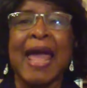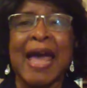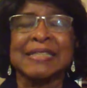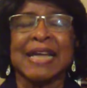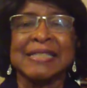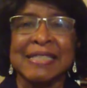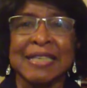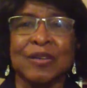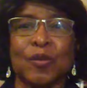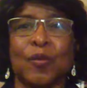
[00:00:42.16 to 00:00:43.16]
as I
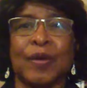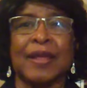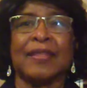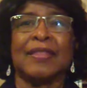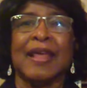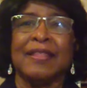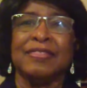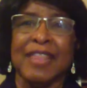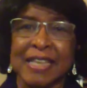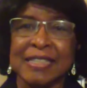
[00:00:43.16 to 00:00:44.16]
deal with
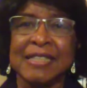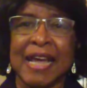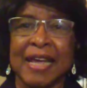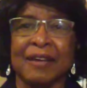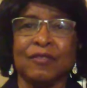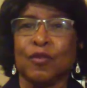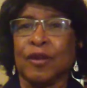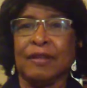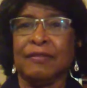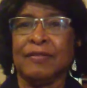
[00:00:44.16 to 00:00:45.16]
this day of
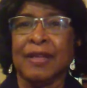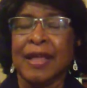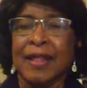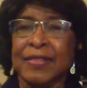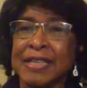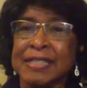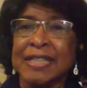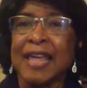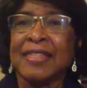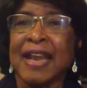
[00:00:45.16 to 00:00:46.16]
grief, this
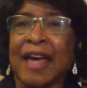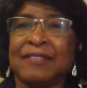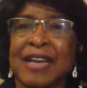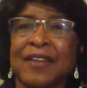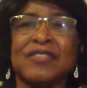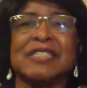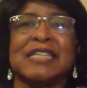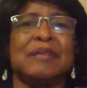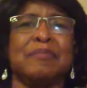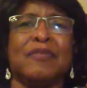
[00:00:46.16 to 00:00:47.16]
day that I've never
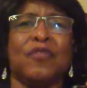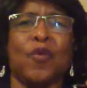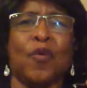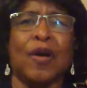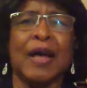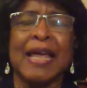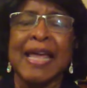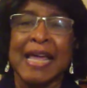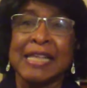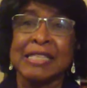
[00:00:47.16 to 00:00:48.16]
seen before.
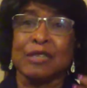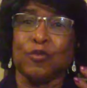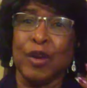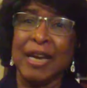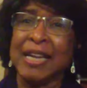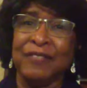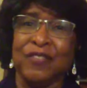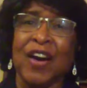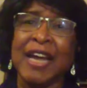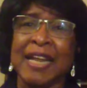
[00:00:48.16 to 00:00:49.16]
It's really
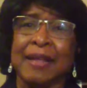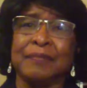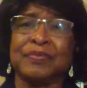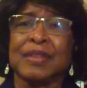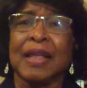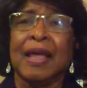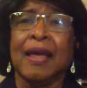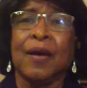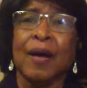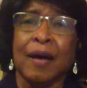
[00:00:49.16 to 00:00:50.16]
funny,
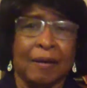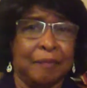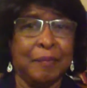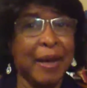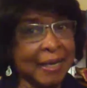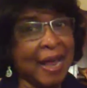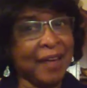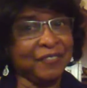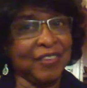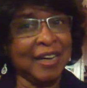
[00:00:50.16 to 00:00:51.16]
but
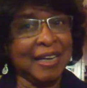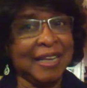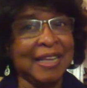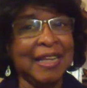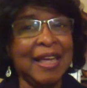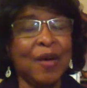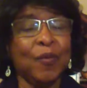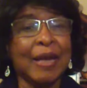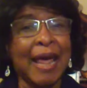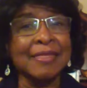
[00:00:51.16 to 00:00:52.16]
not funny,
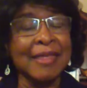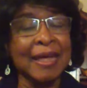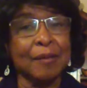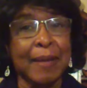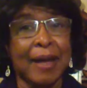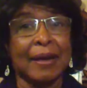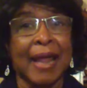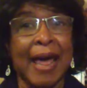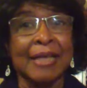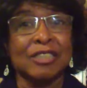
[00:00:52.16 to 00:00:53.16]
when I think about
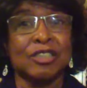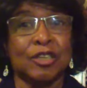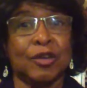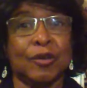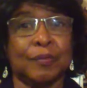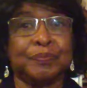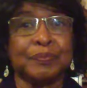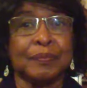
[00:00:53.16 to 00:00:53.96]
last year